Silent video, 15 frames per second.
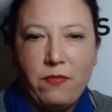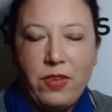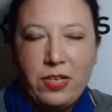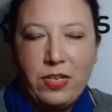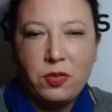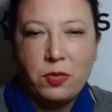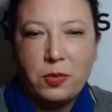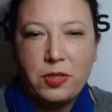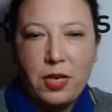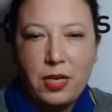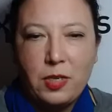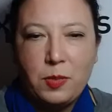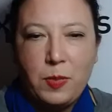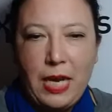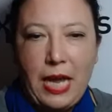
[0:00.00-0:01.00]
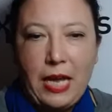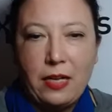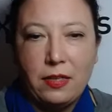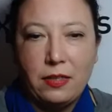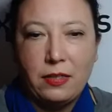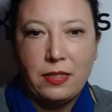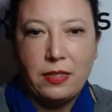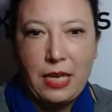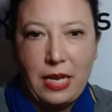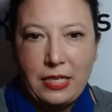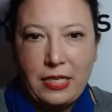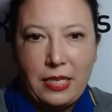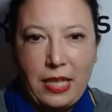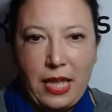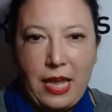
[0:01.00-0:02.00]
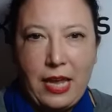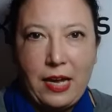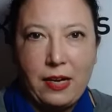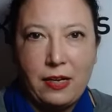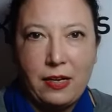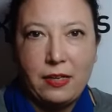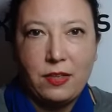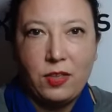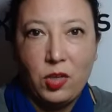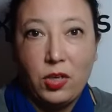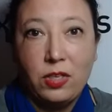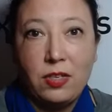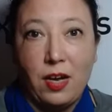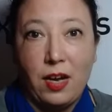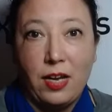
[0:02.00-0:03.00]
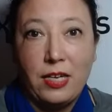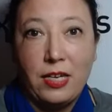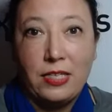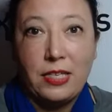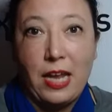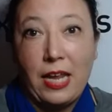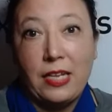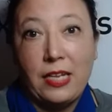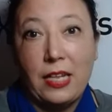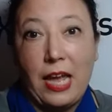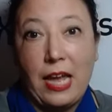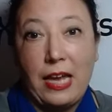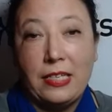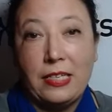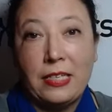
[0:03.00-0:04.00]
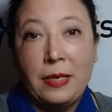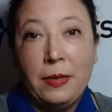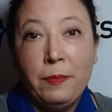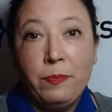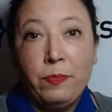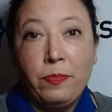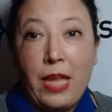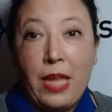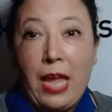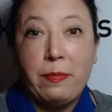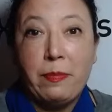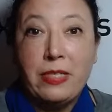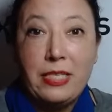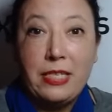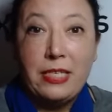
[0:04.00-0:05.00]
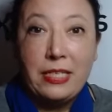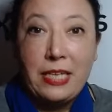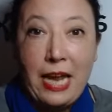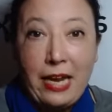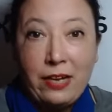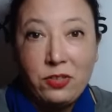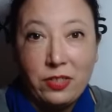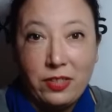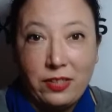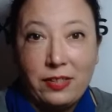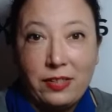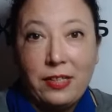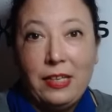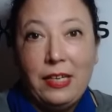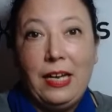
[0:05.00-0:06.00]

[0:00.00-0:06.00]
a vigil was going to be held, and that they are the good guys, and that is Amnesty International.